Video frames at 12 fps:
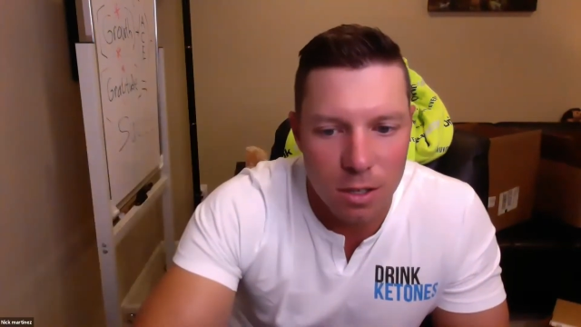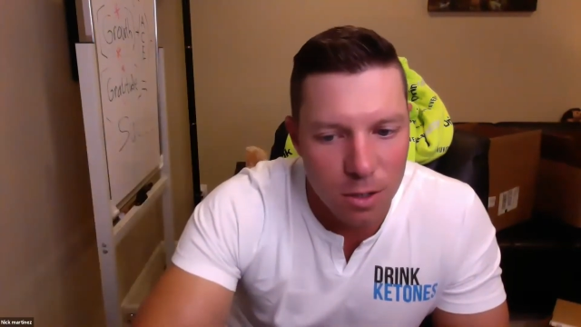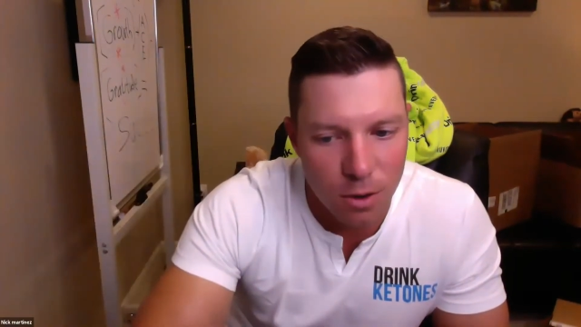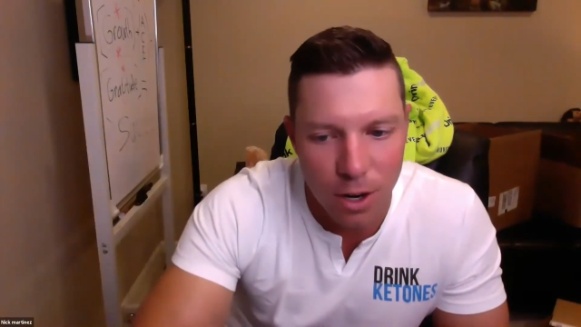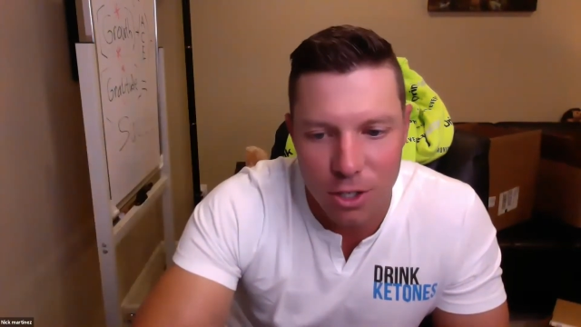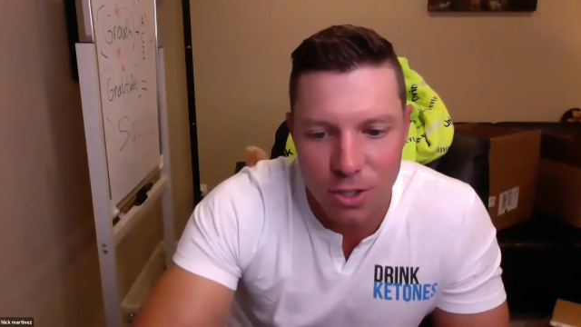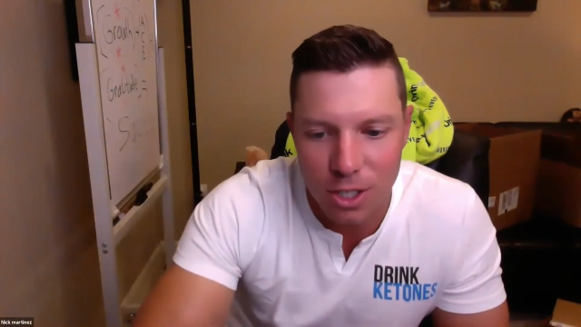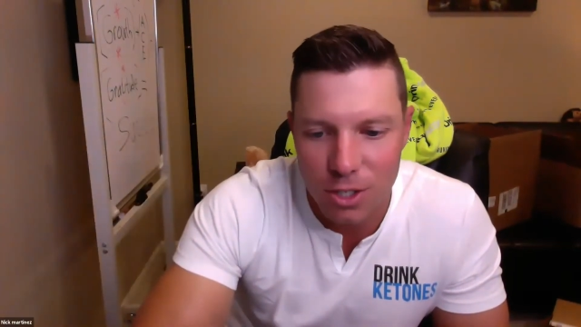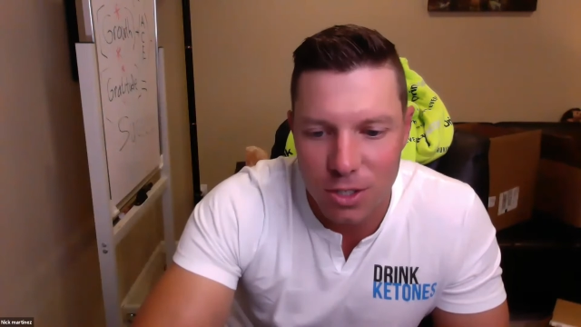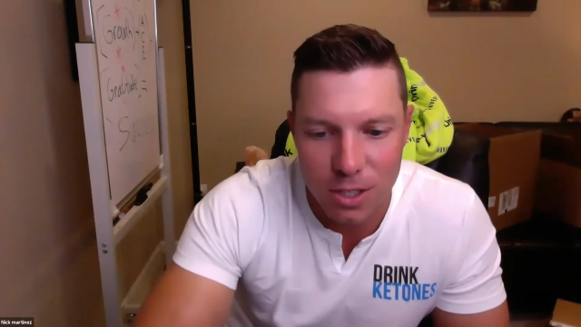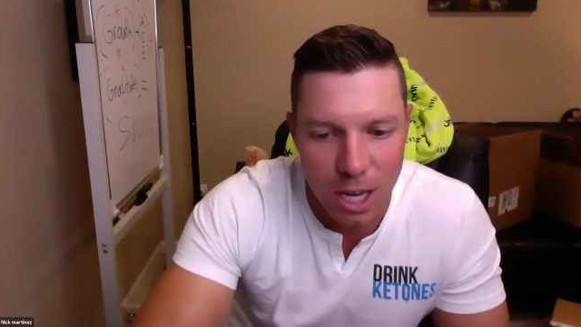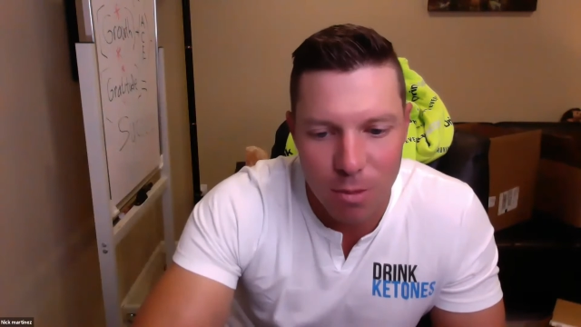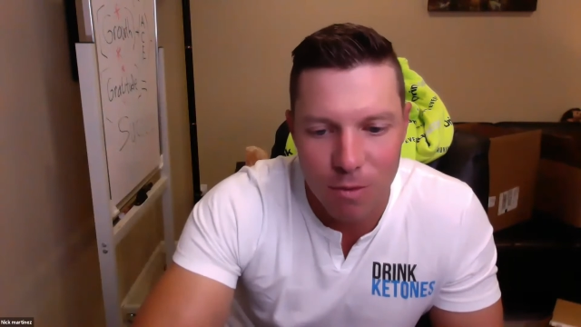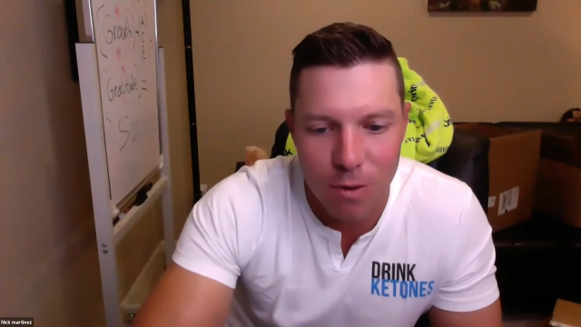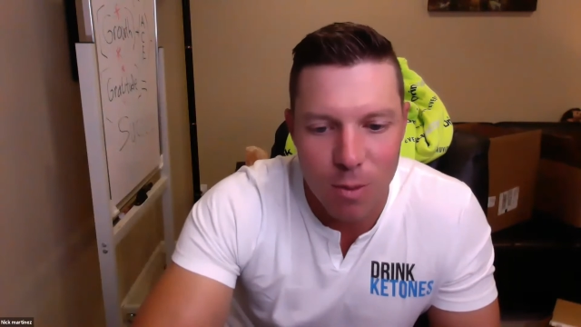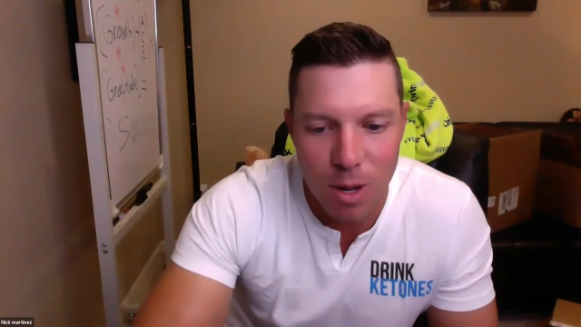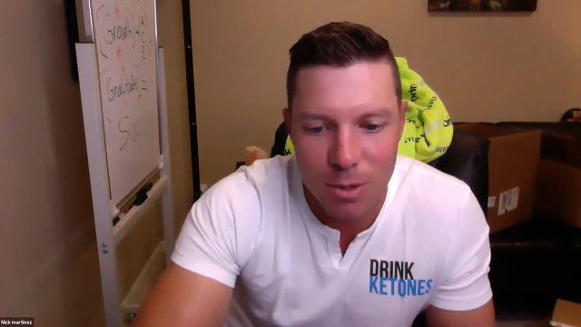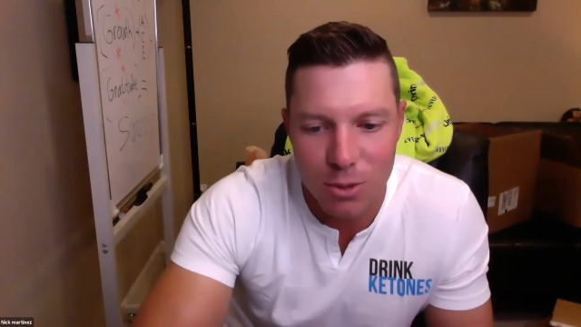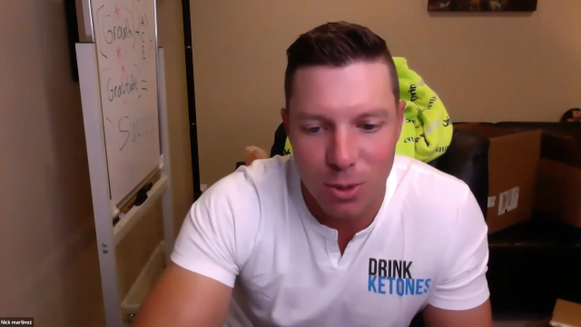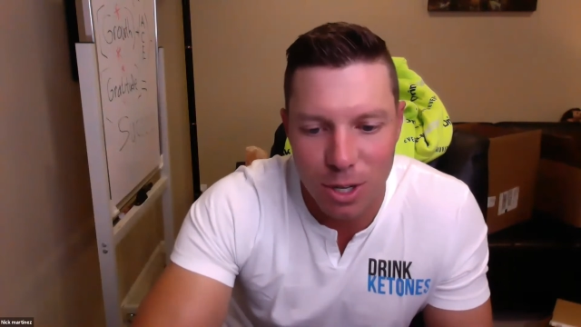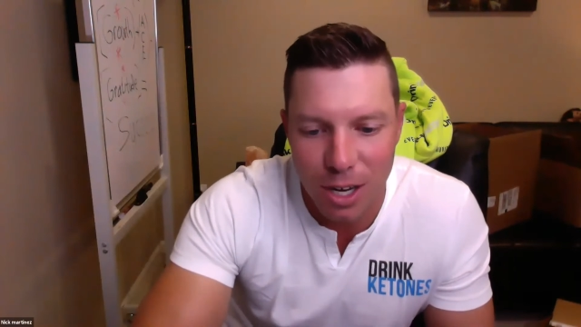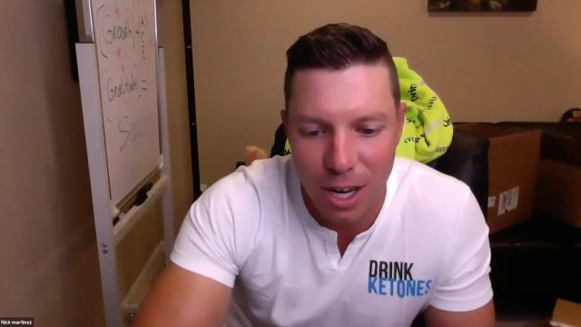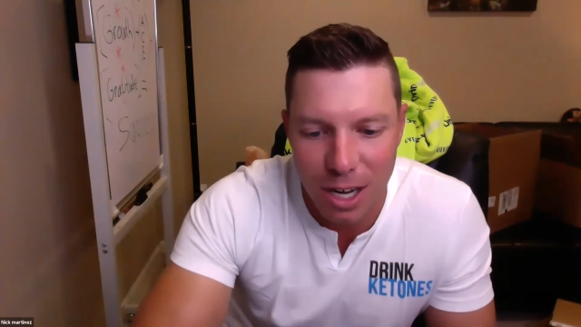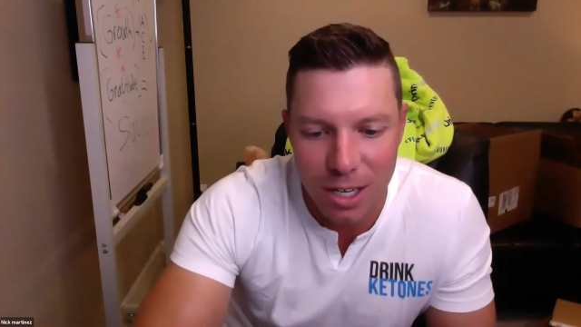congratulations, can't believe her baby's
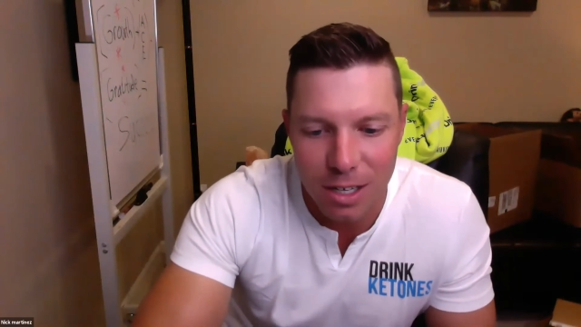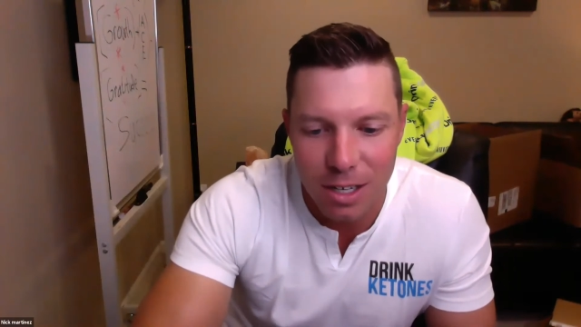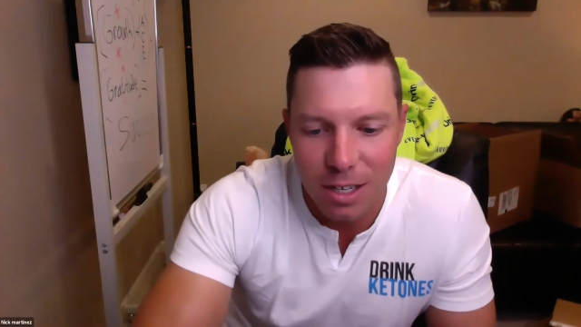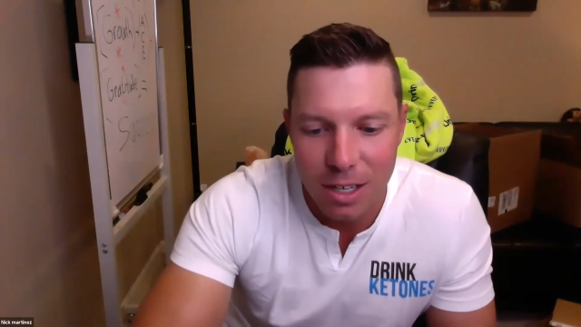29.